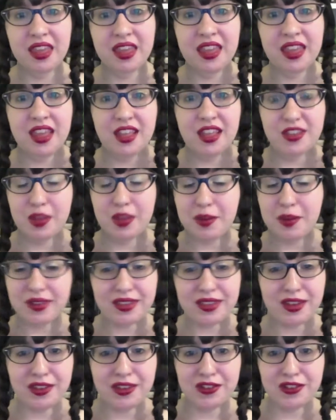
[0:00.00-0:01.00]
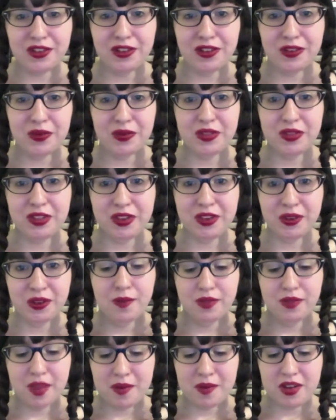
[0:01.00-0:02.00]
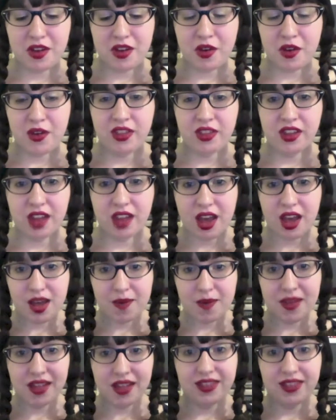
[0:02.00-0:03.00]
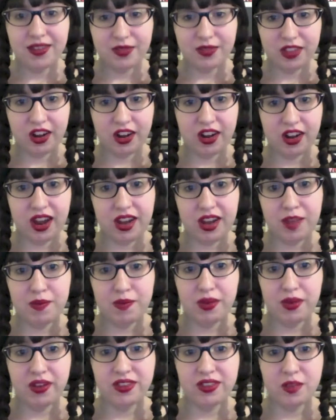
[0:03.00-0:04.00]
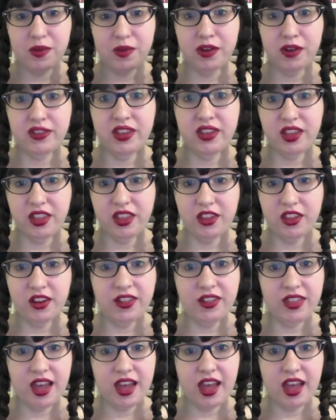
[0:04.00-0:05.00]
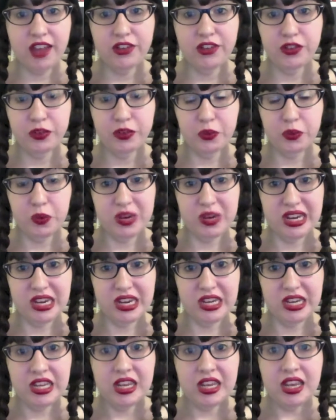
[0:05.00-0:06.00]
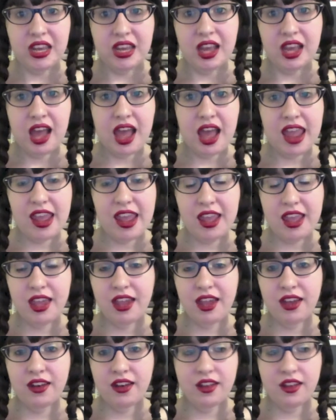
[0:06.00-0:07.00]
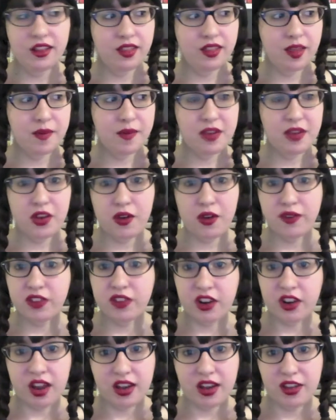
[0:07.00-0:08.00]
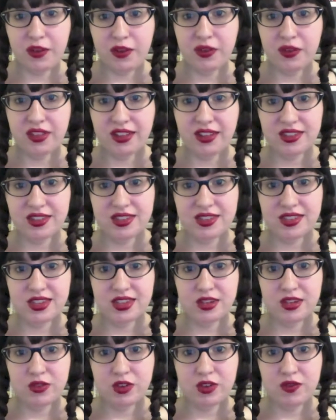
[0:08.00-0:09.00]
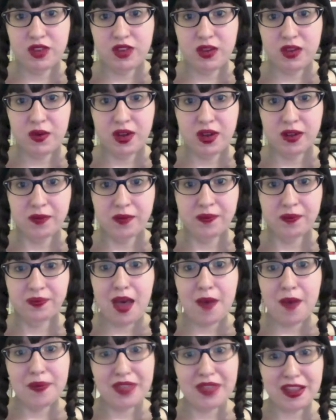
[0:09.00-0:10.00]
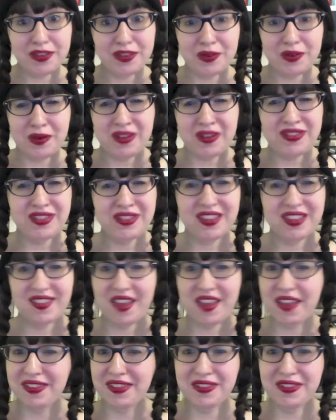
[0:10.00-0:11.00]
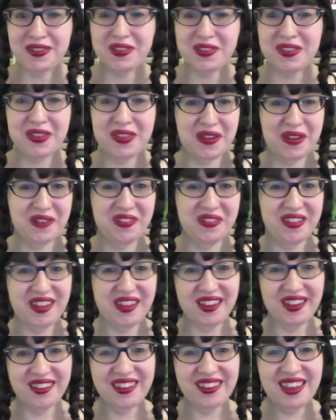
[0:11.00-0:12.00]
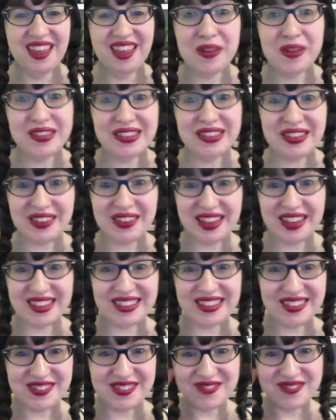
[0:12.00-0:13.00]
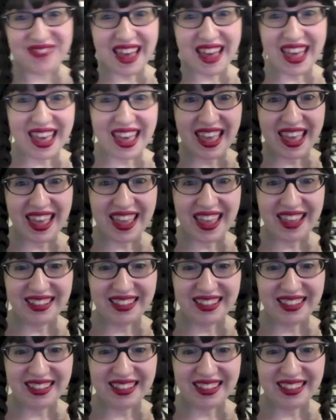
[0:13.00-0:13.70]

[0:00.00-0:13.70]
So I'm excited to share those with you. Let me know in the comments if there are any books in particular that I should read, and let me know if there are any you would like to see a review on. Thanks for watching this, guys. This was so long. See you guys soon. Bye!